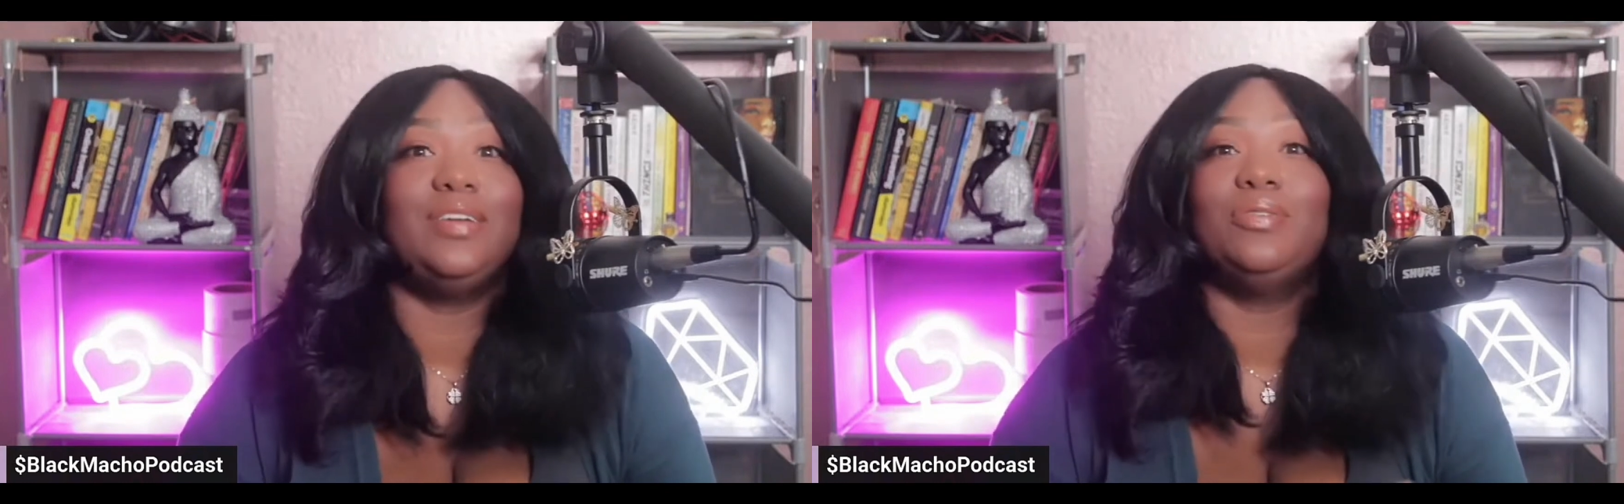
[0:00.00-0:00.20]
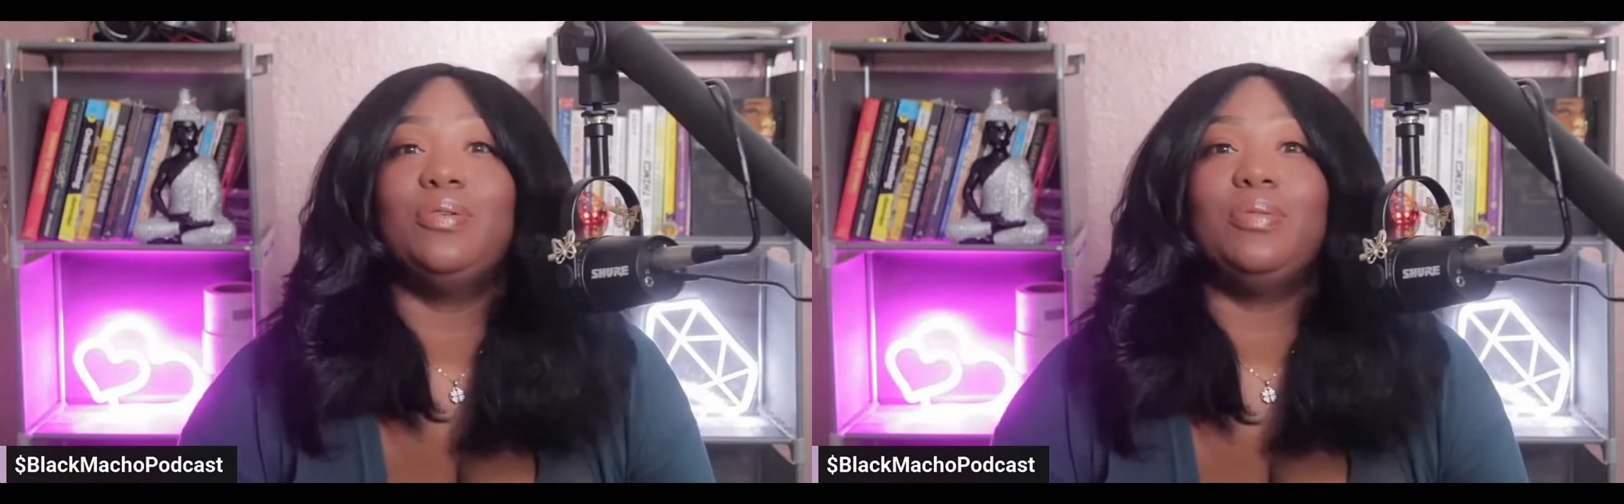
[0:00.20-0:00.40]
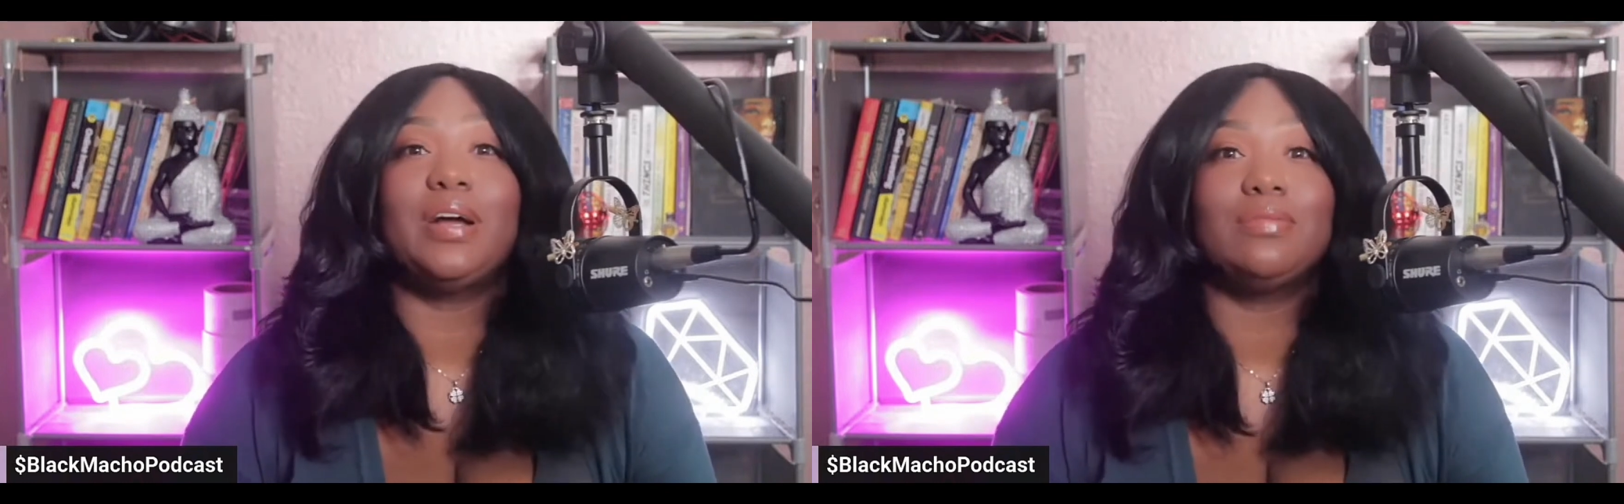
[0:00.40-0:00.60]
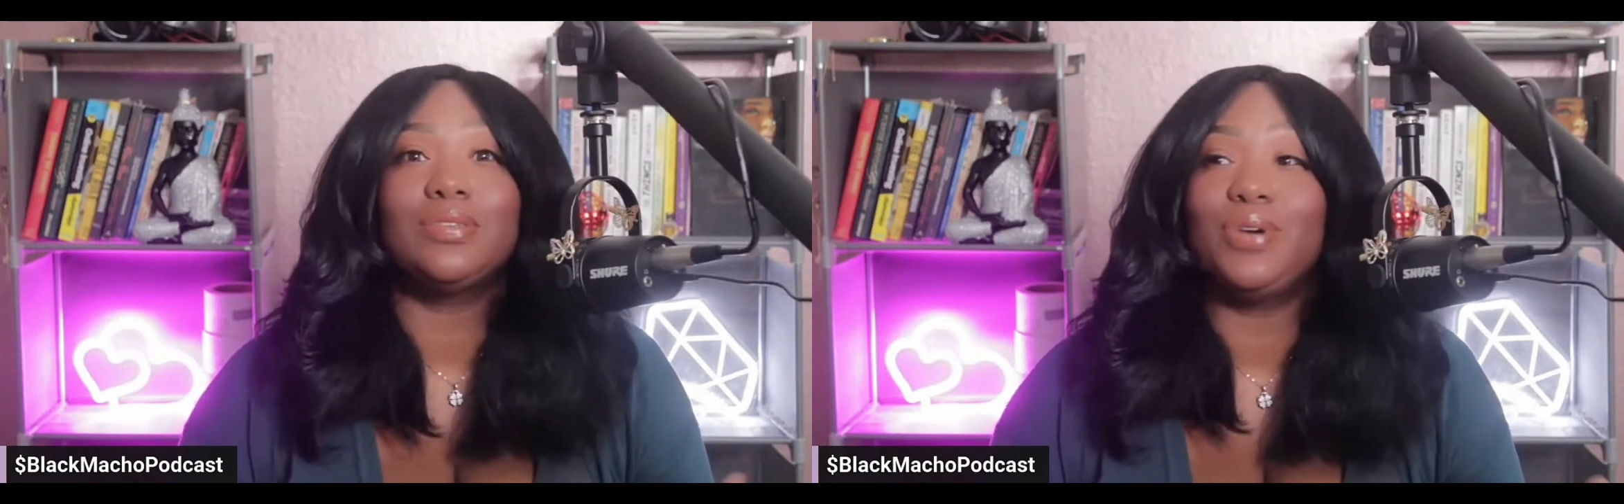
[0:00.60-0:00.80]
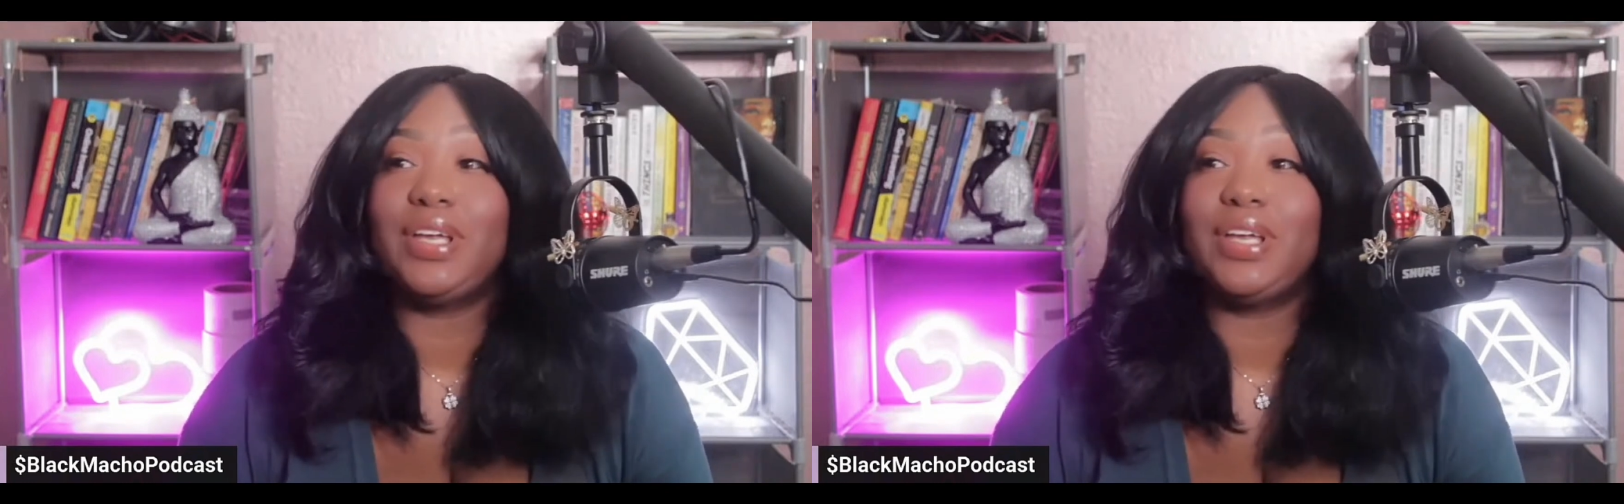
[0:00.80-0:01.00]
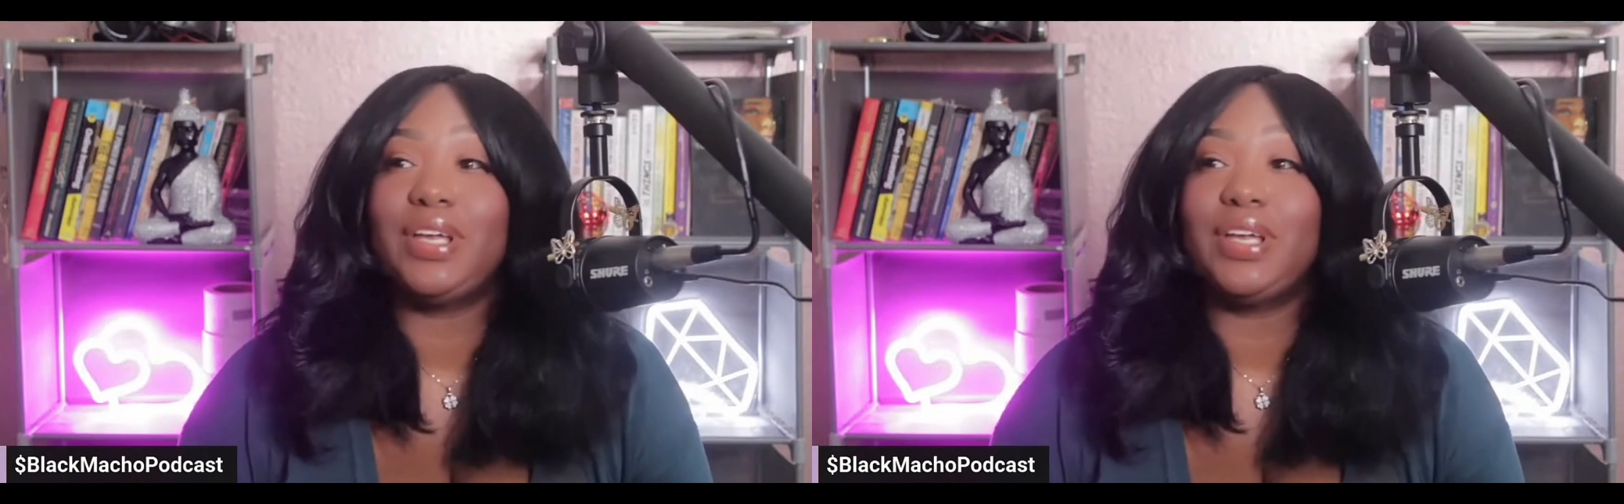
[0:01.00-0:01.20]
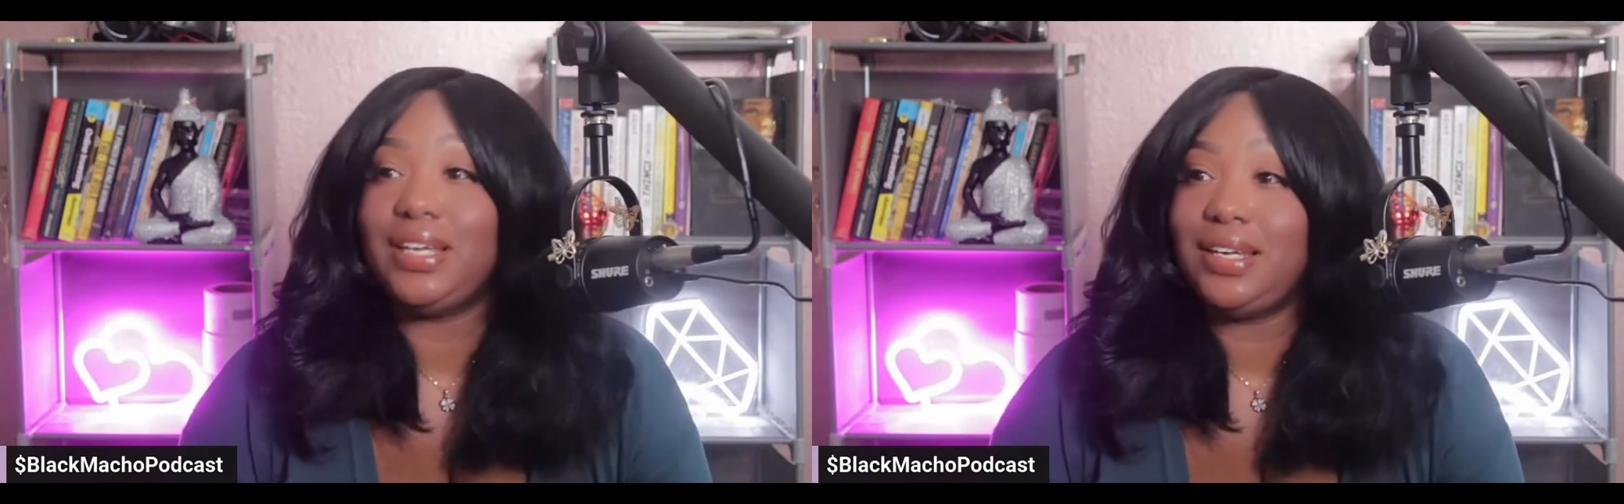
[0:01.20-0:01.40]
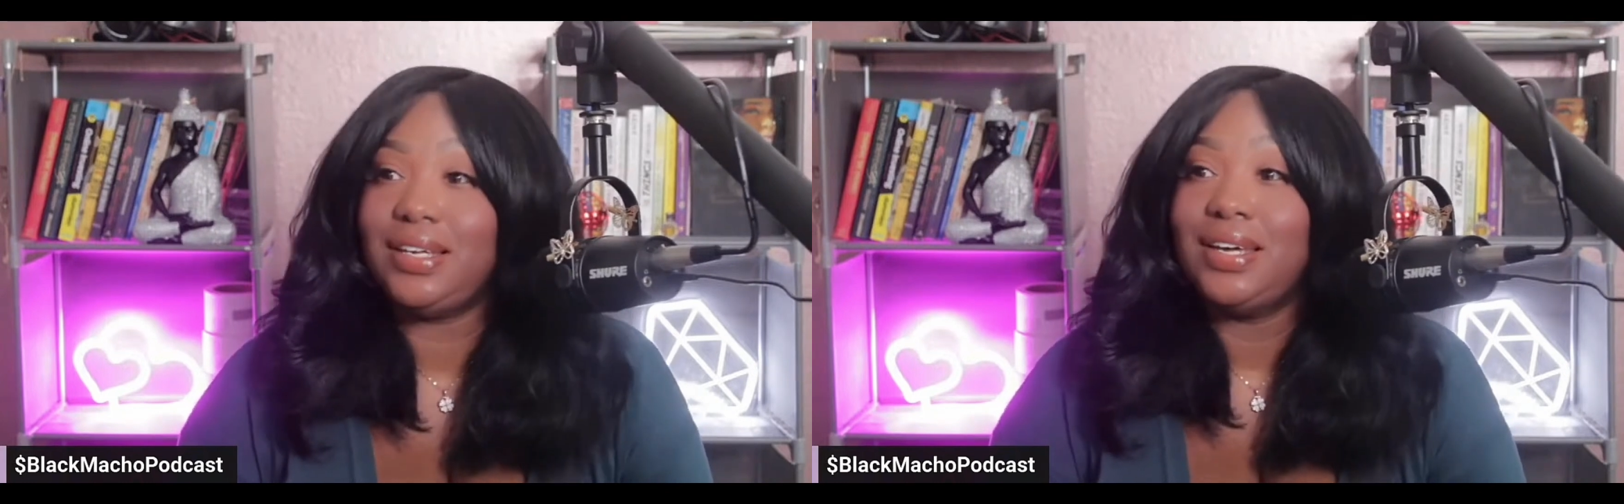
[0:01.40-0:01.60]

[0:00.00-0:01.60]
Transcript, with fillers: knowing what i was going to eat